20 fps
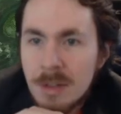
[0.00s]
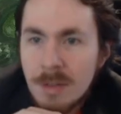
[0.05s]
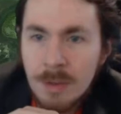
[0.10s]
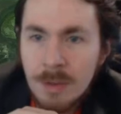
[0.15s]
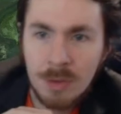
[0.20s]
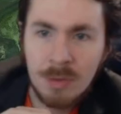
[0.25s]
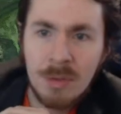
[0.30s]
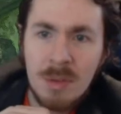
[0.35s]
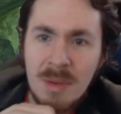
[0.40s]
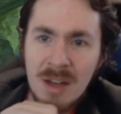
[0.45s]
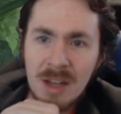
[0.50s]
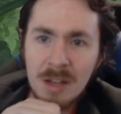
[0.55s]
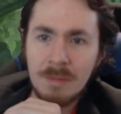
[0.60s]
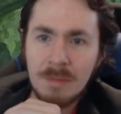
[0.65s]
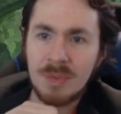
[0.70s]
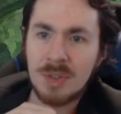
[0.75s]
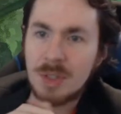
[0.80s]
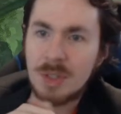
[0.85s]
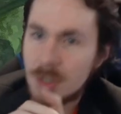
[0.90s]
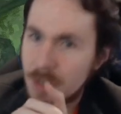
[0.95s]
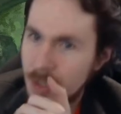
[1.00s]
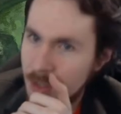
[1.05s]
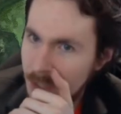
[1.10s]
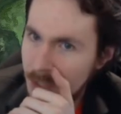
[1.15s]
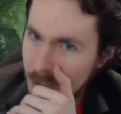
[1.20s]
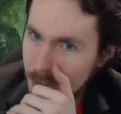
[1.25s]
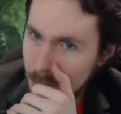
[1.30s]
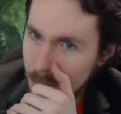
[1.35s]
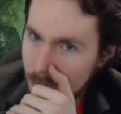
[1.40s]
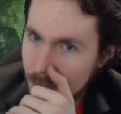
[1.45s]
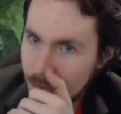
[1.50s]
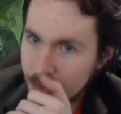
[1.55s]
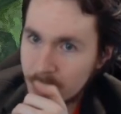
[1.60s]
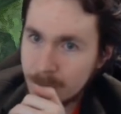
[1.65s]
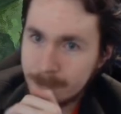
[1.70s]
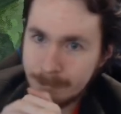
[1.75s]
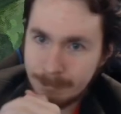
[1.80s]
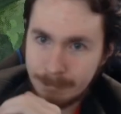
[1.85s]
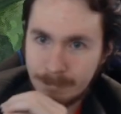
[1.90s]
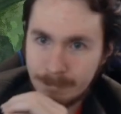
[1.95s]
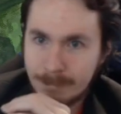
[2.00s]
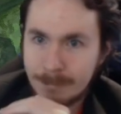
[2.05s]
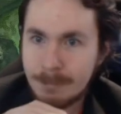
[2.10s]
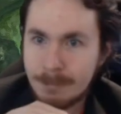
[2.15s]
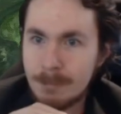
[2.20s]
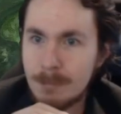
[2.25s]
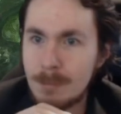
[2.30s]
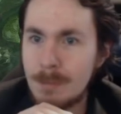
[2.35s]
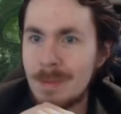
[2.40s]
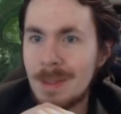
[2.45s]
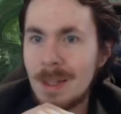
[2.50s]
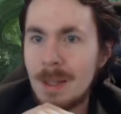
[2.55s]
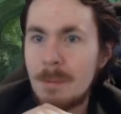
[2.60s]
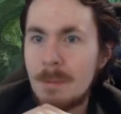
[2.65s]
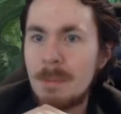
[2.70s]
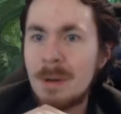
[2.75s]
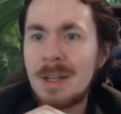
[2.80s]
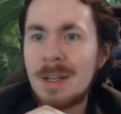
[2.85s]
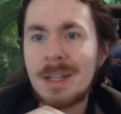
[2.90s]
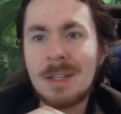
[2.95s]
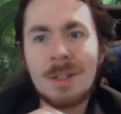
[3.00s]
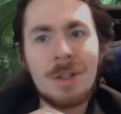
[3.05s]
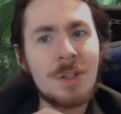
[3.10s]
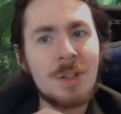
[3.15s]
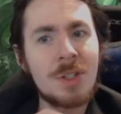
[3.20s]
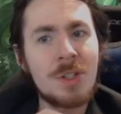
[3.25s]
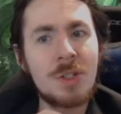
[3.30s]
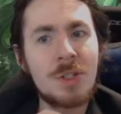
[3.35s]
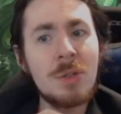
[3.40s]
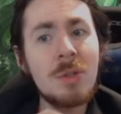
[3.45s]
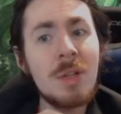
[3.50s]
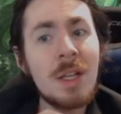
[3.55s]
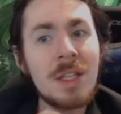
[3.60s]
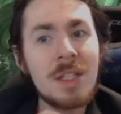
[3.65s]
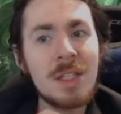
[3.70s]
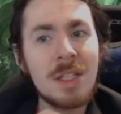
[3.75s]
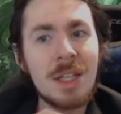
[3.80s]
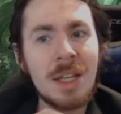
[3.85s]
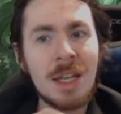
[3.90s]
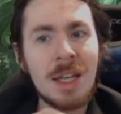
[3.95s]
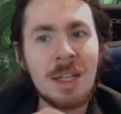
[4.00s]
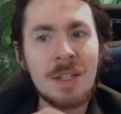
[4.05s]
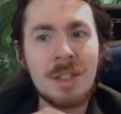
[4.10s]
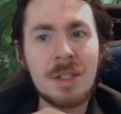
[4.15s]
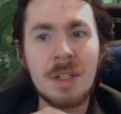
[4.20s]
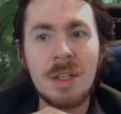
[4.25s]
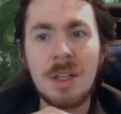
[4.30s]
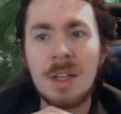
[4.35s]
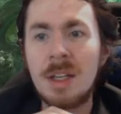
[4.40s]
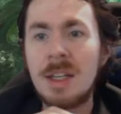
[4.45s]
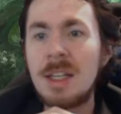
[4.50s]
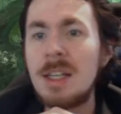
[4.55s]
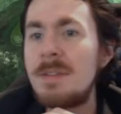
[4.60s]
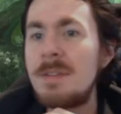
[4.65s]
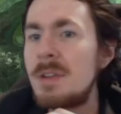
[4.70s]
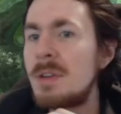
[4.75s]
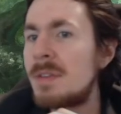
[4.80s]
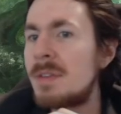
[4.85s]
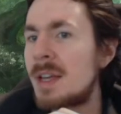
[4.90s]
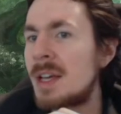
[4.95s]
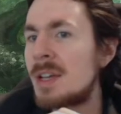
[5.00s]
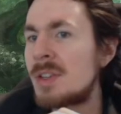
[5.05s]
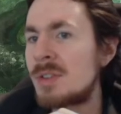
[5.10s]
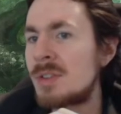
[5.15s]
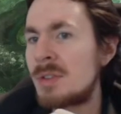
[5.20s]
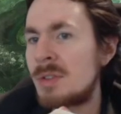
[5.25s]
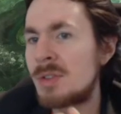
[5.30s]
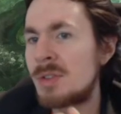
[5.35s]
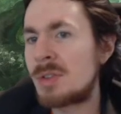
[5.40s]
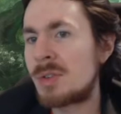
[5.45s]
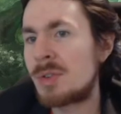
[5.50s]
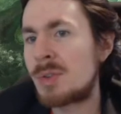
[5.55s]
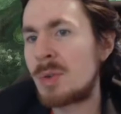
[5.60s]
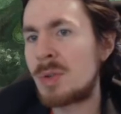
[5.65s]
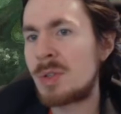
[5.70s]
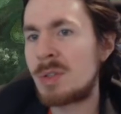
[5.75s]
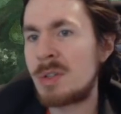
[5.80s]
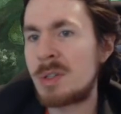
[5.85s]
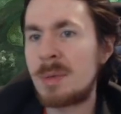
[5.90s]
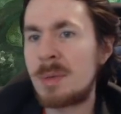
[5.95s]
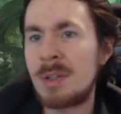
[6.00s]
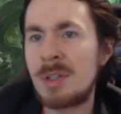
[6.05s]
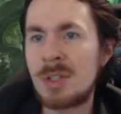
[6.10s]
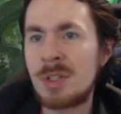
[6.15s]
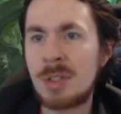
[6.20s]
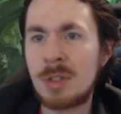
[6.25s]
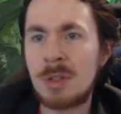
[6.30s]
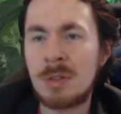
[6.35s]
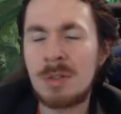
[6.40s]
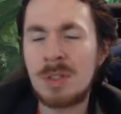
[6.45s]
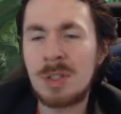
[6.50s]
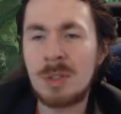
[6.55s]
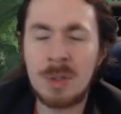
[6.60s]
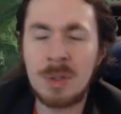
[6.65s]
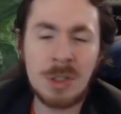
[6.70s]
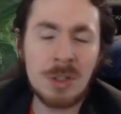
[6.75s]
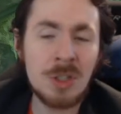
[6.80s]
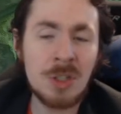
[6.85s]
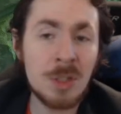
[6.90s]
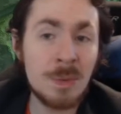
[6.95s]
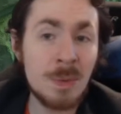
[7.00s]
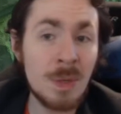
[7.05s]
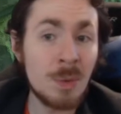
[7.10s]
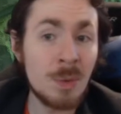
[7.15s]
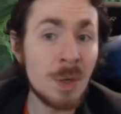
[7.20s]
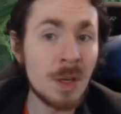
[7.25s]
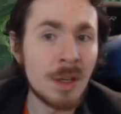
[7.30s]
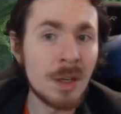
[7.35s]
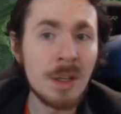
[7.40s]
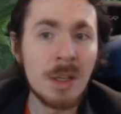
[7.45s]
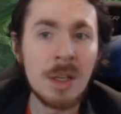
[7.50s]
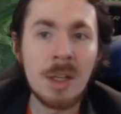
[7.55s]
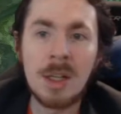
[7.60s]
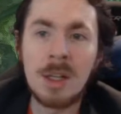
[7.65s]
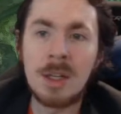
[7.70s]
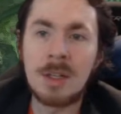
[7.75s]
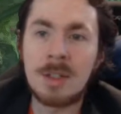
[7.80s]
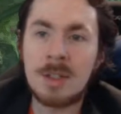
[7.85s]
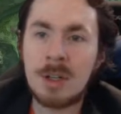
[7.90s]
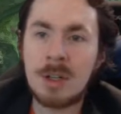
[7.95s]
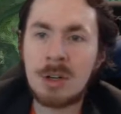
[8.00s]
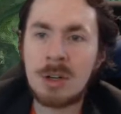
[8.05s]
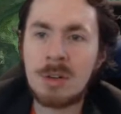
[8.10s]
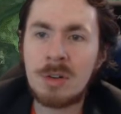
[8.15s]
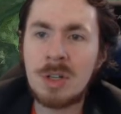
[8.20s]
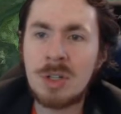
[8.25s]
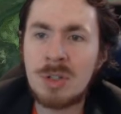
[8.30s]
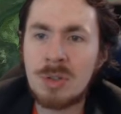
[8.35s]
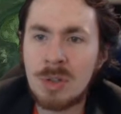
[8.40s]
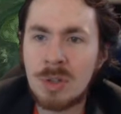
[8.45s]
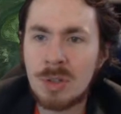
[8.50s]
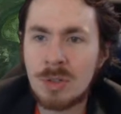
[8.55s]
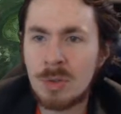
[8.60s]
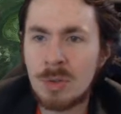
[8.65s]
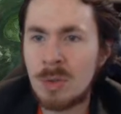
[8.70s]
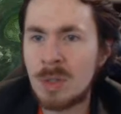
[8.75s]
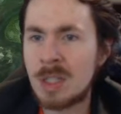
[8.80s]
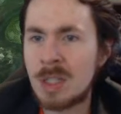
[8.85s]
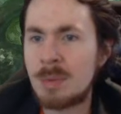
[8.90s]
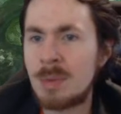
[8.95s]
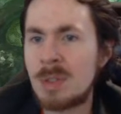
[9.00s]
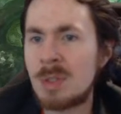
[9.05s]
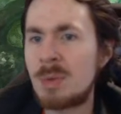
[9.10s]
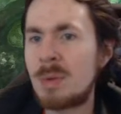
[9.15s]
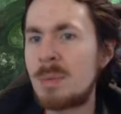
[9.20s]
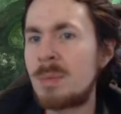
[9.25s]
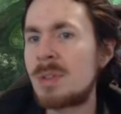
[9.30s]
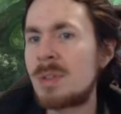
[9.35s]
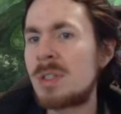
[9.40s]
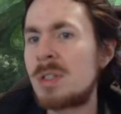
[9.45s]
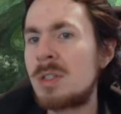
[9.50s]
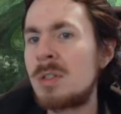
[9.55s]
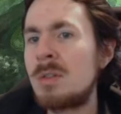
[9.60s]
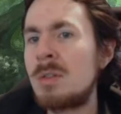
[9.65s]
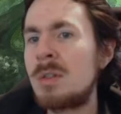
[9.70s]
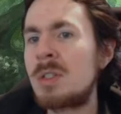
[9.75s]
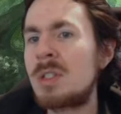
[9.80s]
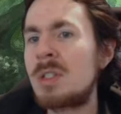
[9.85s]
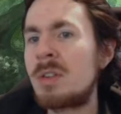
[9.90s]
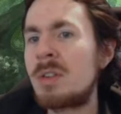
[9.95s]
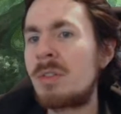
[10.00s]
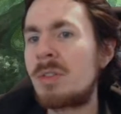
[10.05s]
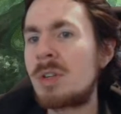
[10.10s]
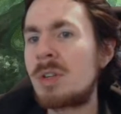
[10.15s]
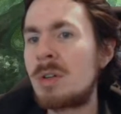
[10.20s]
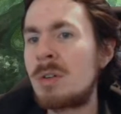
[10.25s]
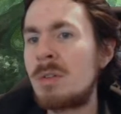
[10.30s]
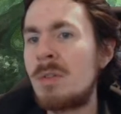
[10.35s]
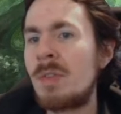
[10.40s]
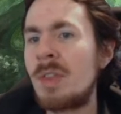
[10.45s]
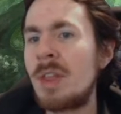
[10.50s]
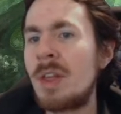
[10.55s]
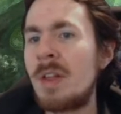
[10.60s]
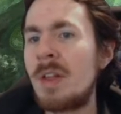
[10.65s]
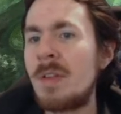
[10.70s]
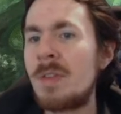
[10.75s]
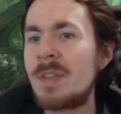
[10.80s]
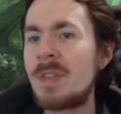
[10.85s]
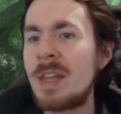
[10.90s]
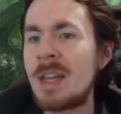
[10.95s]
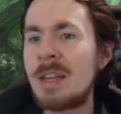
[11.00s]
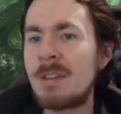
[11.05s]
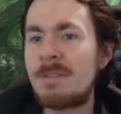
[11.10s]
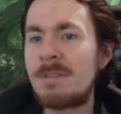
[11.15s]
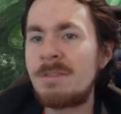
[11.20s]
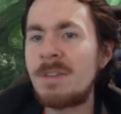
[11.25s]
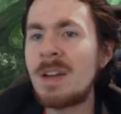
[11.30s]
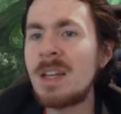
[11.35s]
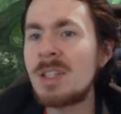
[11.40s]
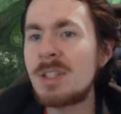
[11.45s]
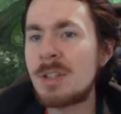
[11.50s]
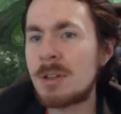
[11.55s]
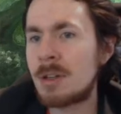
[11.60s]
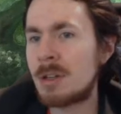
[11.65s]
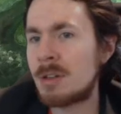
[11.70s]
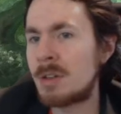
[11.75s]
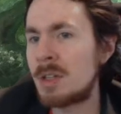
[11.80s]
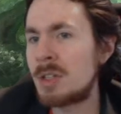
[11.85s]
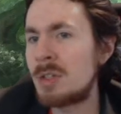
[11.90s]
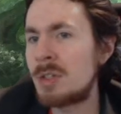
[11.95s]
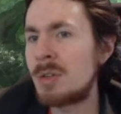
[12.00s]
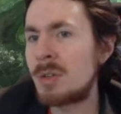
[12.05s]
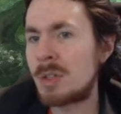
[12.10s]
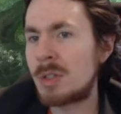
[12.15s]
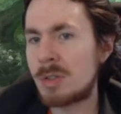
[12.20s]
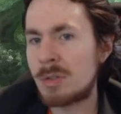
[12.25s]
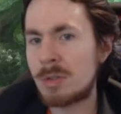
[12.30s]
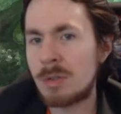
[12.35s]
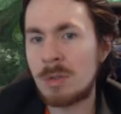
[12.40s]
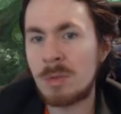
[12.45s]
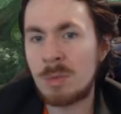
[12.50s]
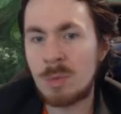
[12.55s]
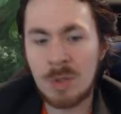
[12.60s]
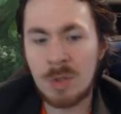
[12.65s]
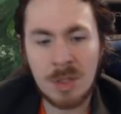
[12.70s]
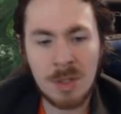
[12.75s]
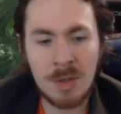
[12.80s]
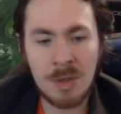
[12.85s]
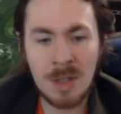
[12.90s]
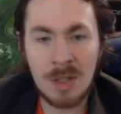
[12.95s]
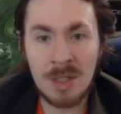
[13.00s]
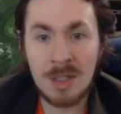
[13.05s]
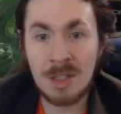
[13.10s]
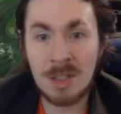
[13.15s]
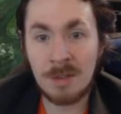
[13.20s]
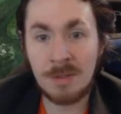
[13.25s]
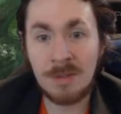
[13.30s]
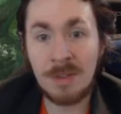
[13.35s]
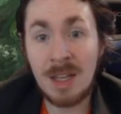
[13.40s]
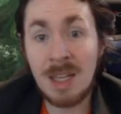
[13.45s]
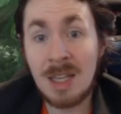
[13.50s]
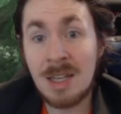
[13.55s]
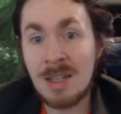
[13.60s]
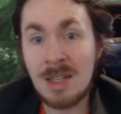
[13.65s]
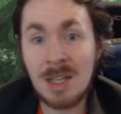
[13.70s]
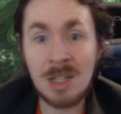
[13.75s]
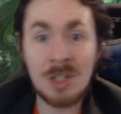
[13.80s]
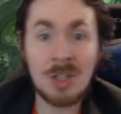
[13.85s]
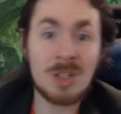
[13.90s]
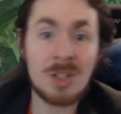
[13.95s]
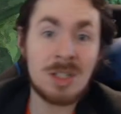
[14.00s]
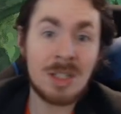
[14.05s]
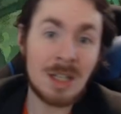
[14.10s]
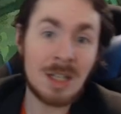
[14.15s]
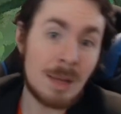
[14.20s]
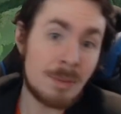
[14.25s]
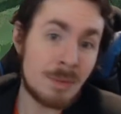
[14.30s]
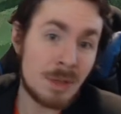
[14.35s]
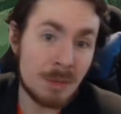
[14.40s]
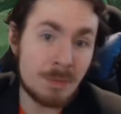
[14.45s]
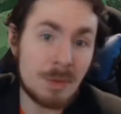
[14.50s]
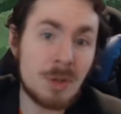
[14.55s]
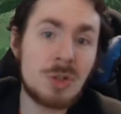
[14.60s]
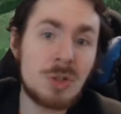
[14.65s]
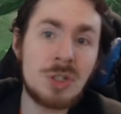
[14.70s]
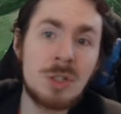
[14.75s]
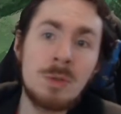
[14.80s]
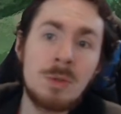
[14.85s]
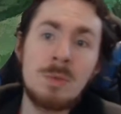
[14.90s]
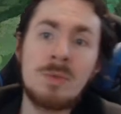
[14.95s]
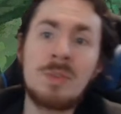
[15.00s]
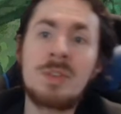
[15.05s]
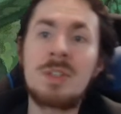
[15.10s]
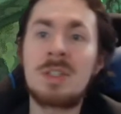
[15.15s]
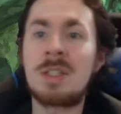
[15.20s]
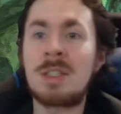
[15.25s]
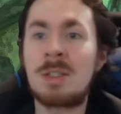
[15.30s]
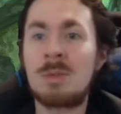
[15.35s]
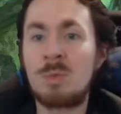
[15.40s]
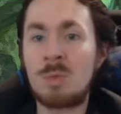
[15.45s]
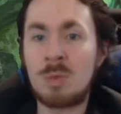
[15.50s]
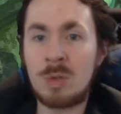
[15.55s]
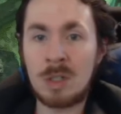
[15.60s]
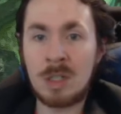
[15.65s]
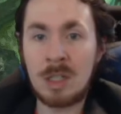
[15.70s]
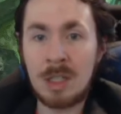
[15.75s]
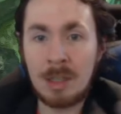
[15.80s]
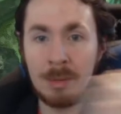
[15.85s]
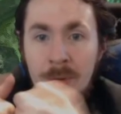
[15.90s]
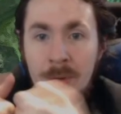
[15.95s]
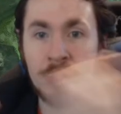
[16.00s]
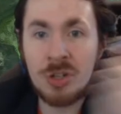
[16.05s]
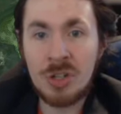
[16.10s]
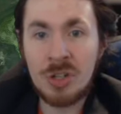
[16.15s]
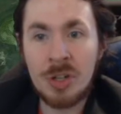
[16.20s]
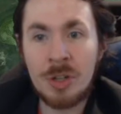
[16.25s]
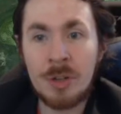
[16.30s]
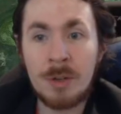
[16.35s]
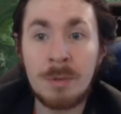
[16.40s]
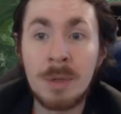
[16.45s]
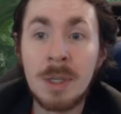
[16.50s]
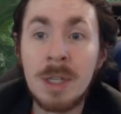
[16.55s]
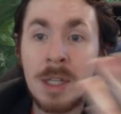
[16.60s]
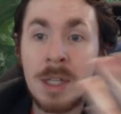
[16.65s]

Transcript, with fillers: For three mana, you get a sorcery, but it costs two less to cast if you've cast another instant sorcery spell this turn, so it could just be one. Target creature you control gets plus one plus two until end of turn. And then it fights target creature you don't control. Worth noting, this is a fight, not just i am going to punch you. This is we're going to punch each other.